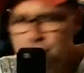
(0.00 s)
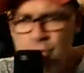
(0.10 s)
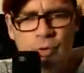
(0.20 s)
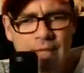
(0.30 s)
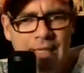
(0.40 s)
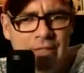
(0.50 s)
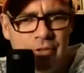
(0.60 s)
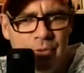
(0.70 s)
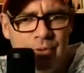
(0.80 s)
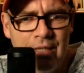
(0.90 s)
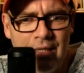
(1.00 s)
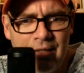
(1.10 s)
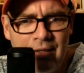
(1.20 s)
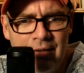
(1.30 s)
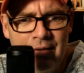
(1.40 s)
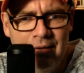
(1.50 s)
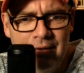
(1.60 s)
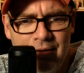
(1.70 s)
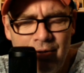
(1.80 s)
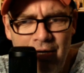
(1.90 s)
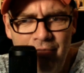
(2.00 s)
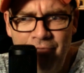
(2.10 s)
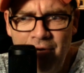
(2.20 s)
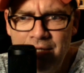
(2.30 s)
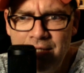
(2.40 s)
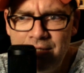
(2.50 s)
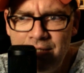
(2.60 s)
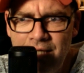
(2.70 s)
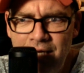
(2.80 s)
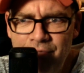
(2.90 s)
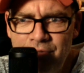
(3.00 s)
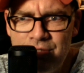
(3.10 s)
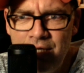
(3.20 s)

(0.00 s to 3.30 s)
great at doing that mm-hmm. you know, i mm-hmm. find that the left is kind of